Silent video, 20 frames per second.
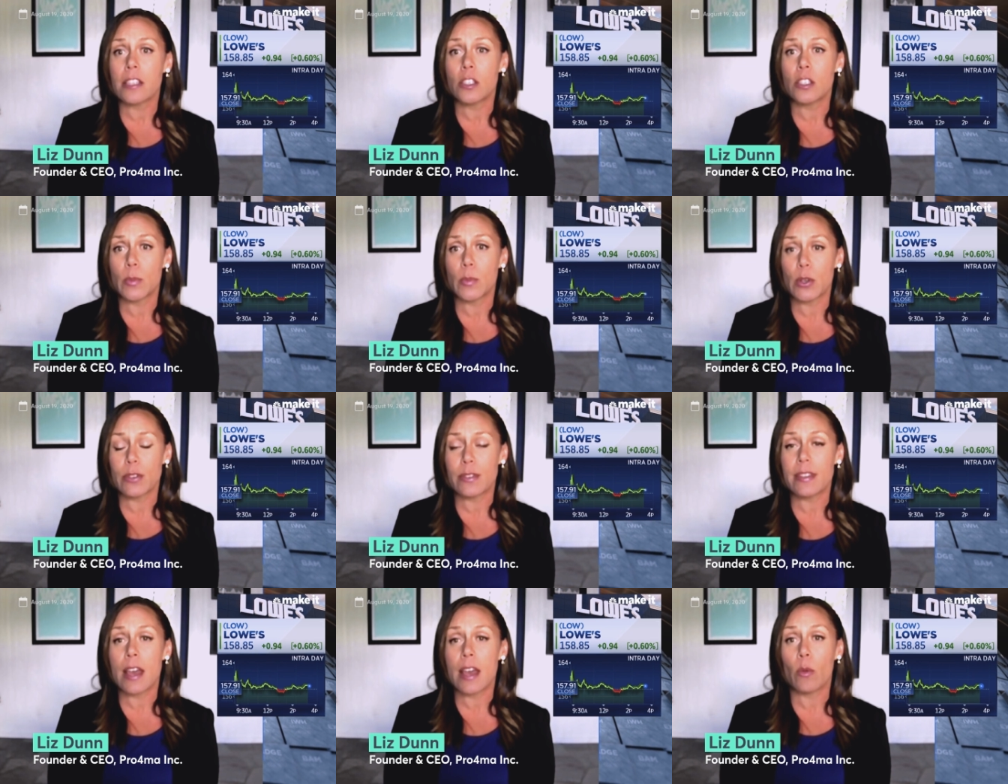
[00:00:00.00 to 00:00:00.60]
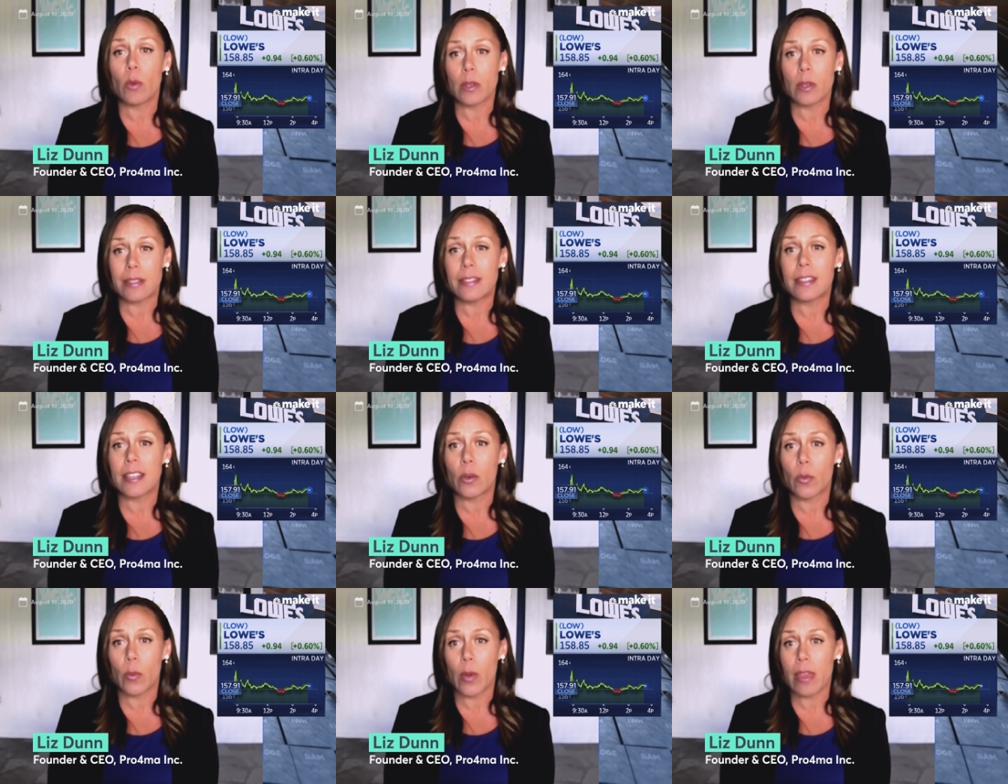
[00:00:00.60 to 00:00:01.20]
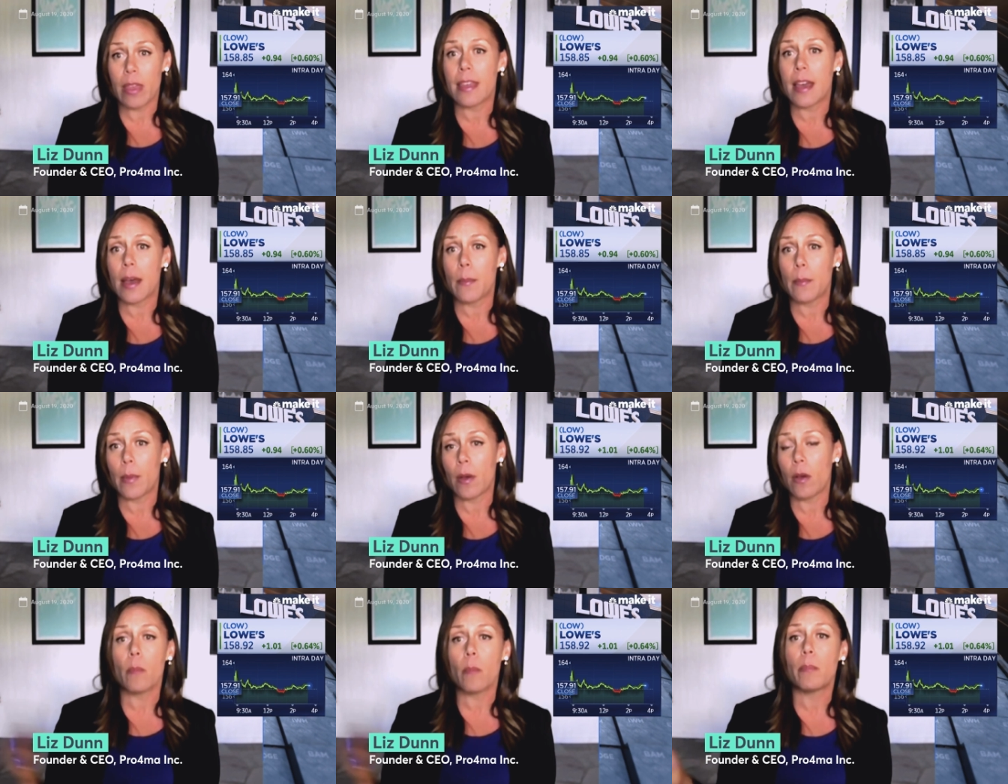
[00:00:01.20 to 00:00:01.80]
customers that will stick with
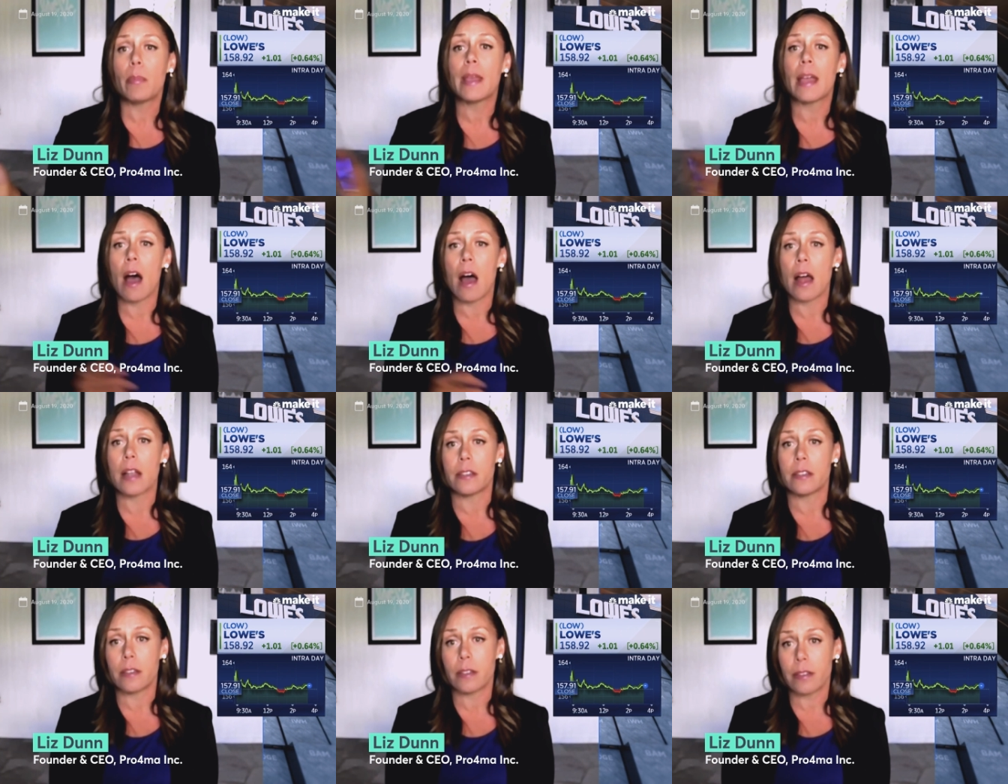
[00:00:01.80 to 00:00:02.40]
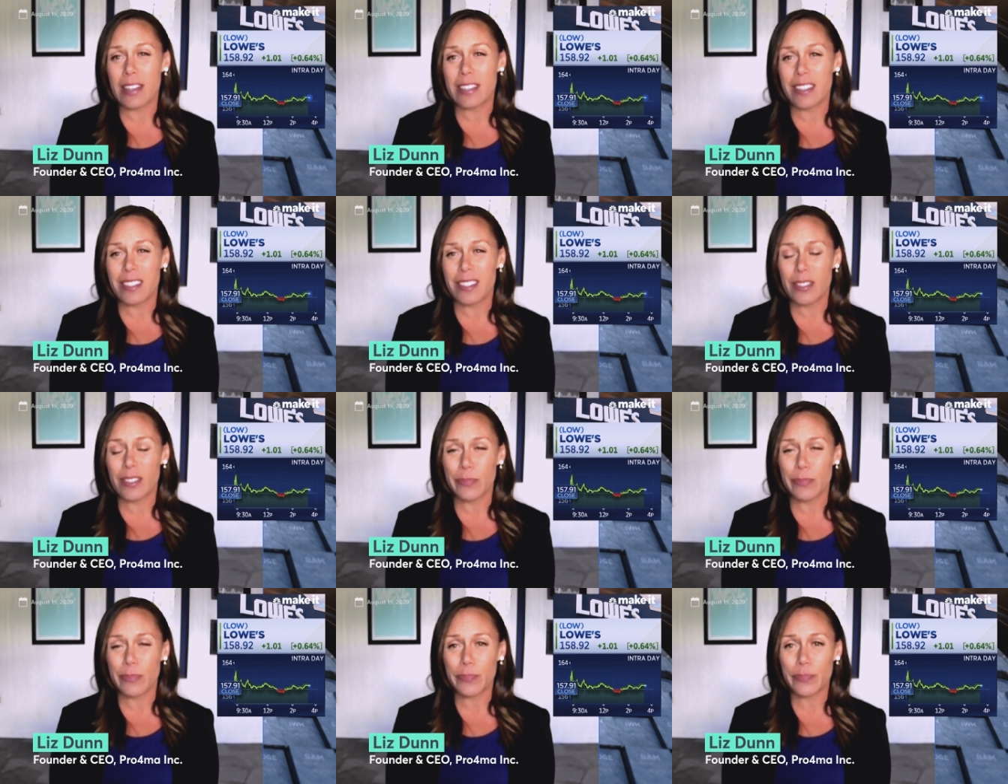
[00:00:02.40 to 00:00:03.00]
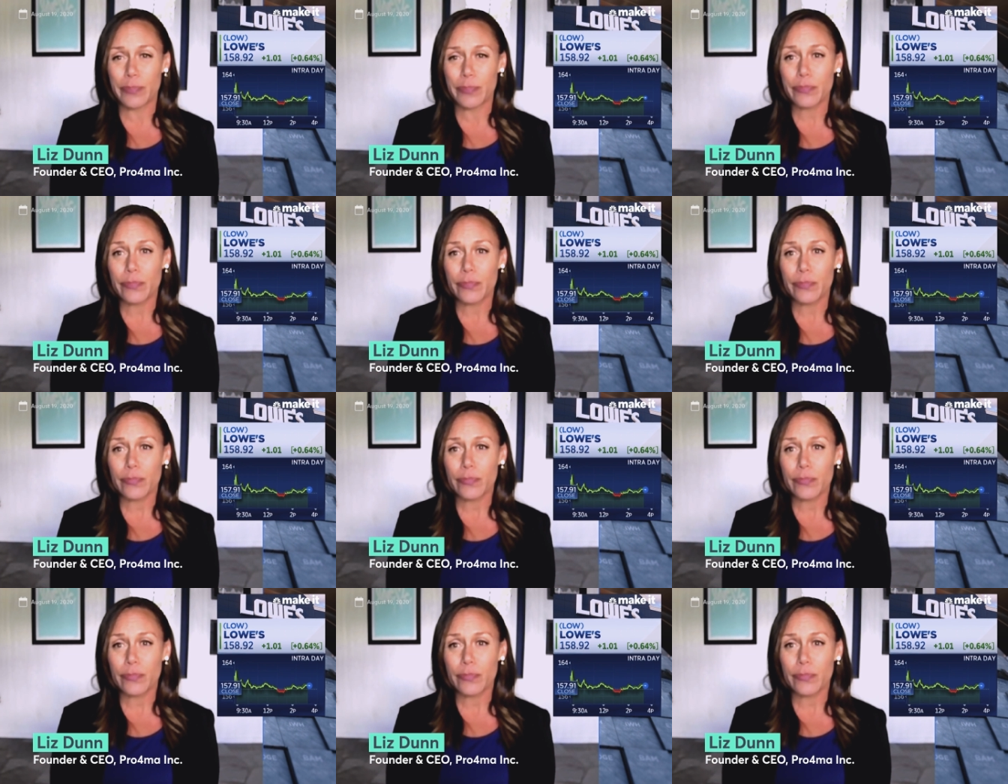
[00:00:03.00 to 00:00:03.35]
them beyond this crisis.